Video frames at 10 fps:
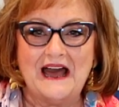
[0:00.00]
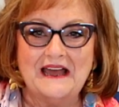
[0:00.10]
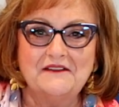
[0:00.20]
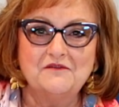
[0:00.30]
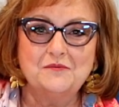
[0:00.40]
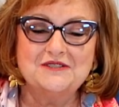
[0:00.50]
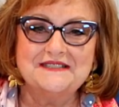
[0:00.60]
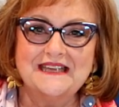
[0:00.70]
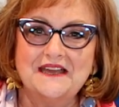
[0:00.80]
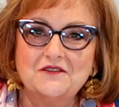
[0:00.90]
I have
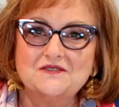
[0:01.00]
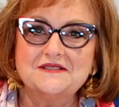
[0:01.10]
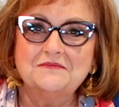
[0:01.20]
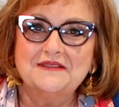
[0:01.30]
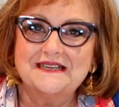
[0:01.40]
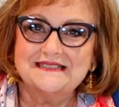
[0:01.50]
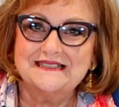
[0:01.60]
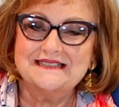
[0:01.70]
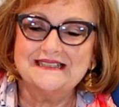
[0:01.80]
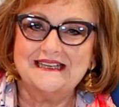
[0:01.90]
put together some
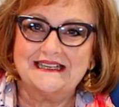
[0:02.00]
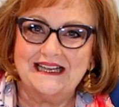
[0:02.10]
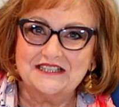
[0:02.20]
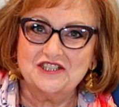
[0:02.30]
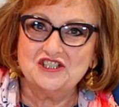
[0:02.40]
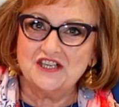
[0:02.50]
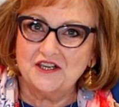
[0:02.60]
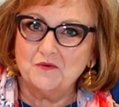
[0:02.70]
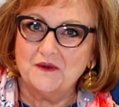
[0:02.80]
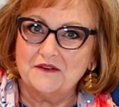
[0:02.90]
lessons and I'd like to
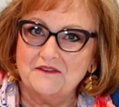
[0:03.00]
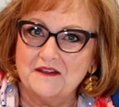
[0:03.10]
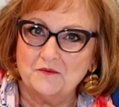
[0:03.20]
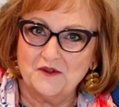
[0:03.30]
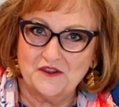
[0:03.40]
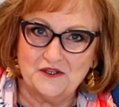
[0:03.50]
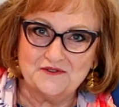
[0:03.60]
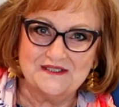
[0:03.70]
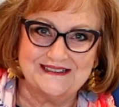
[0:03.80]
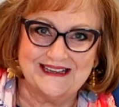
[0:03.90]
share one of them with
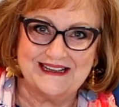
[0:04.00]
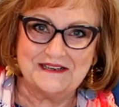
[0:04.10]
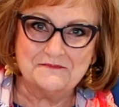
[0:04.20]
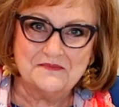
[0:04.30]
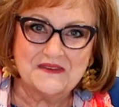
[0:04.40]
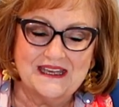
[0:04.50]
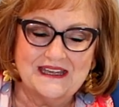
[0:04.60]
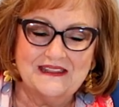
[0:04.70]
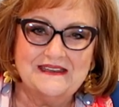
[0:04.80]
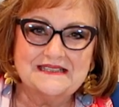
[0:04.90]
you today.
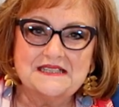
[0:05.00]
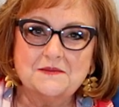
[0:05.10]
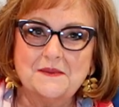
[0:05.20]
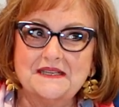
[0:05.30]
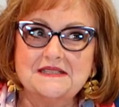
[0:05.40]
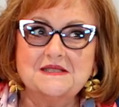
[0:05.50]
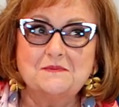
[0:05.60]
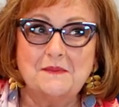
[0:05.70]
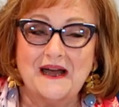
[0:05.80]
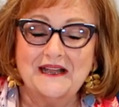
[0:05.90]
This has been
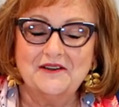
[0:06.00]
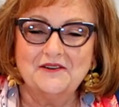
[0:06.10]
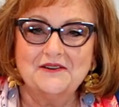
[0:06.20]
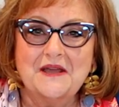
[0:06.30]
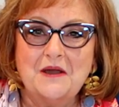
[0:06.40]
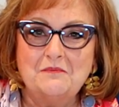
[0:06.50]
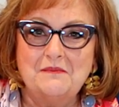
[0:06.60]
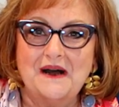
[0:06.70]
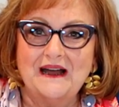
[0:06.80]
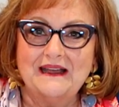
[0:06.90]
inspired
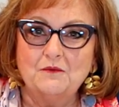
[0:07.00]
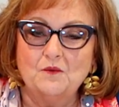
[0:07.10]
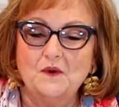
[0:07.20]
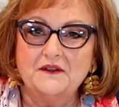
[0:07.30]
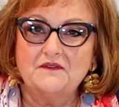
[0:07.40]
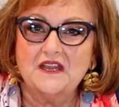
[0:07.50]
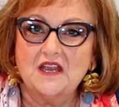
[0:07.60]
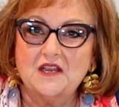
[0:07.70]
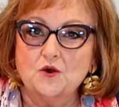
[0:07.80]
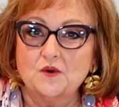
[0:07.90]
by one of
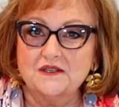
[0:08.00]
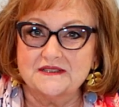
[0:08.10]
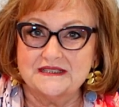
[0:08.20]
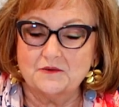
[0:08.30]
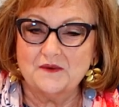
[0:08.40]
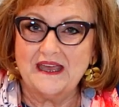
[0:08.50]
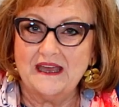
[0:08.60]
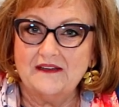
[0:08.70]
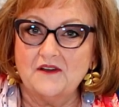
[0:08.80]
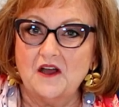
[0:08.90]
the quilts that we
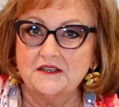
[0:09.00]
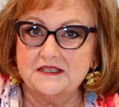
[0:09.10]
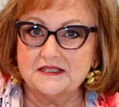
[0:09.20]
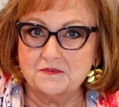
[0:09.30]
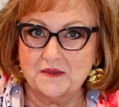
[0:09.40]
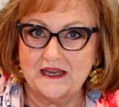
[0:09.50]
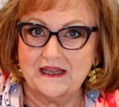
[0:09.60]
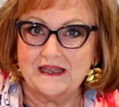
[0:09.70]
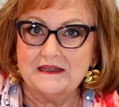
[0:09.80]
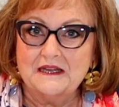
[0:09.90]
have on display.